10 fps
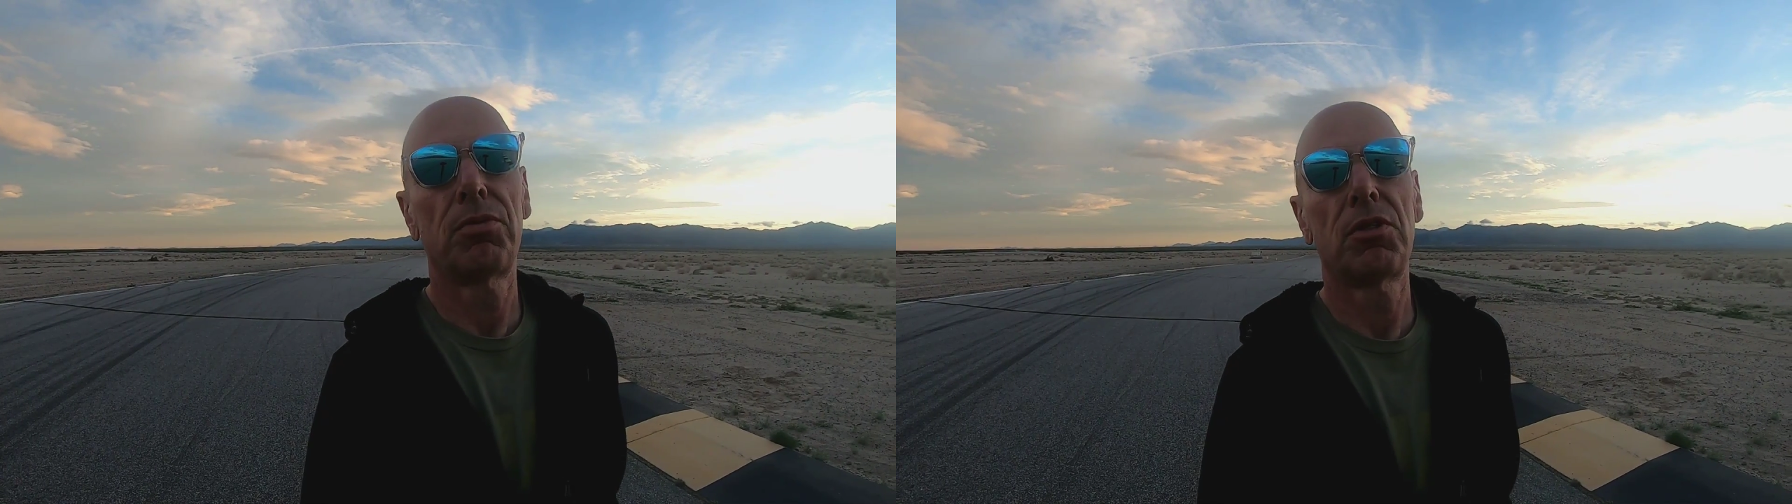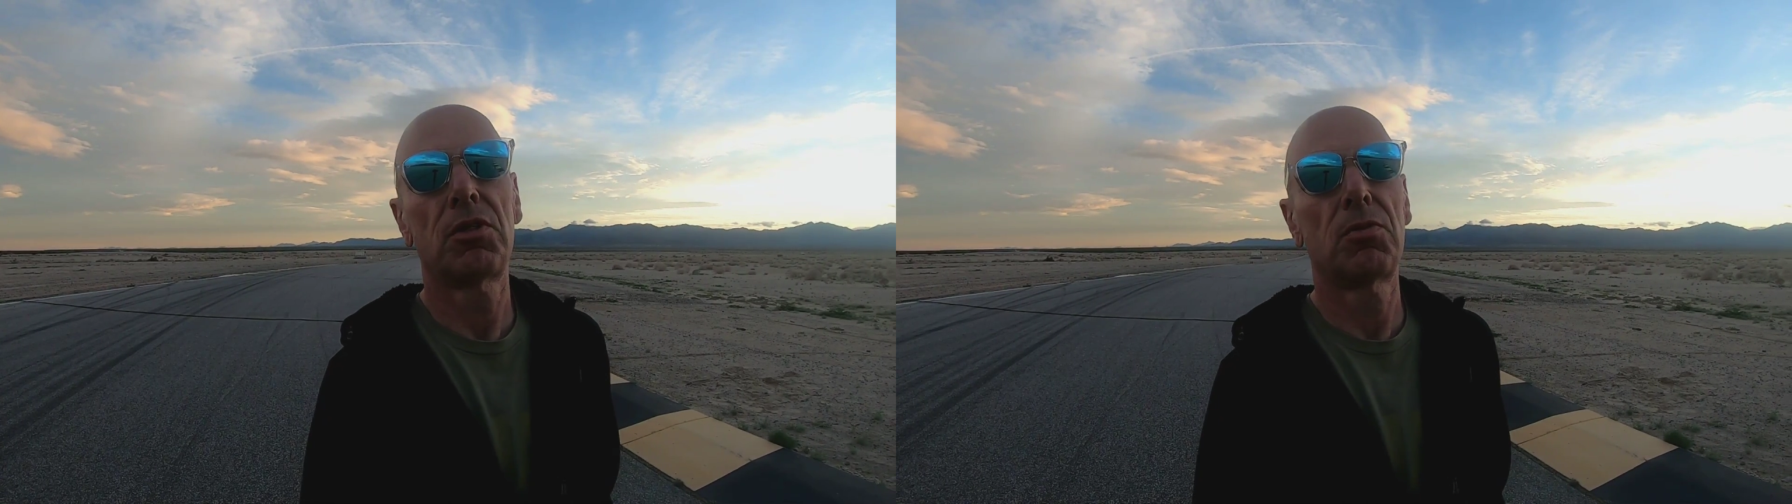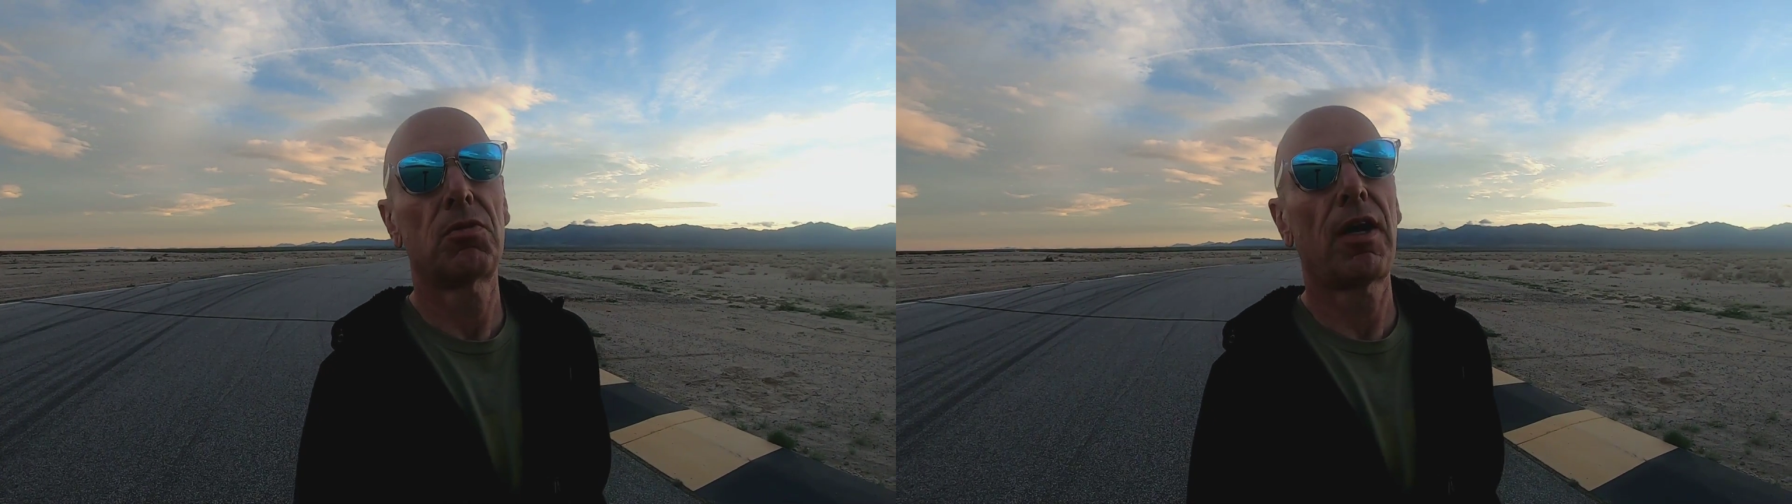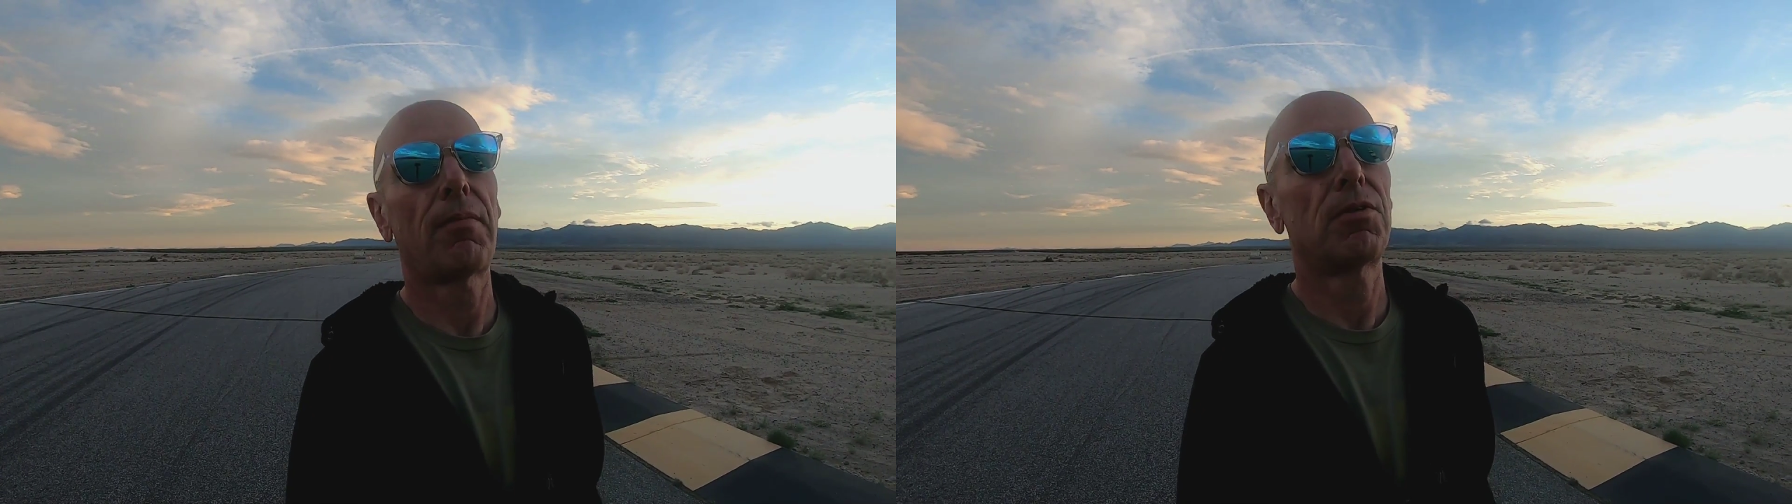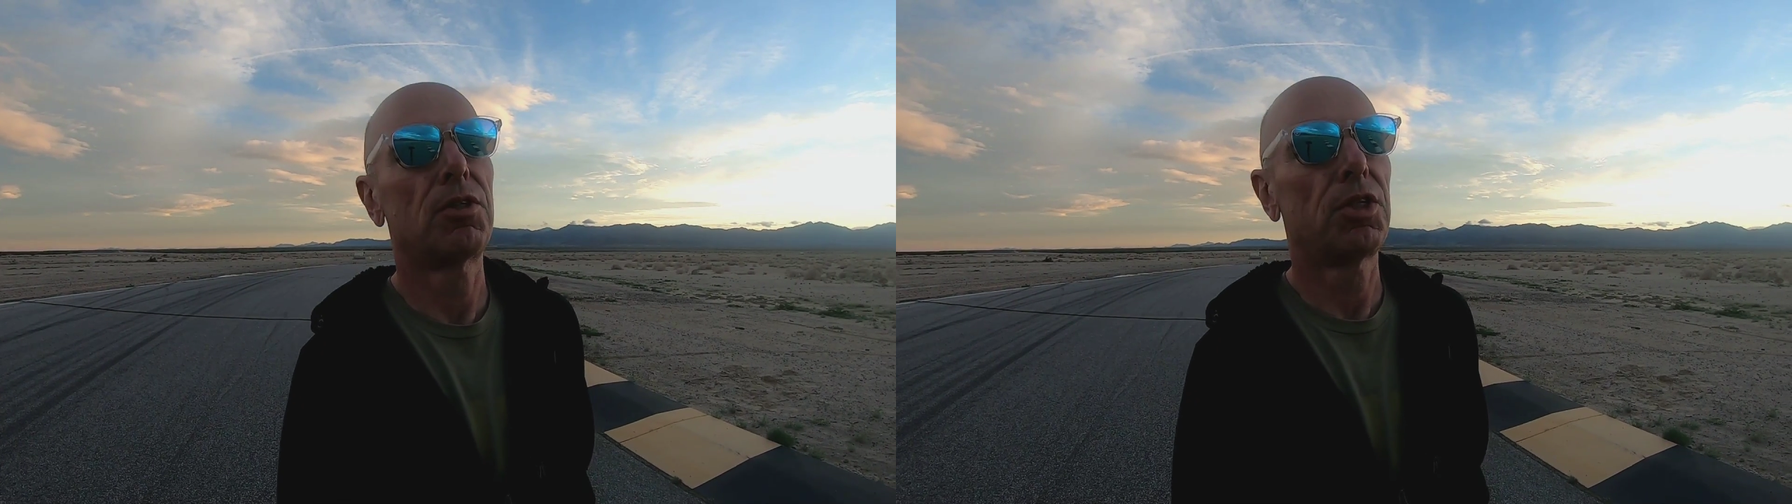Please subscribe to the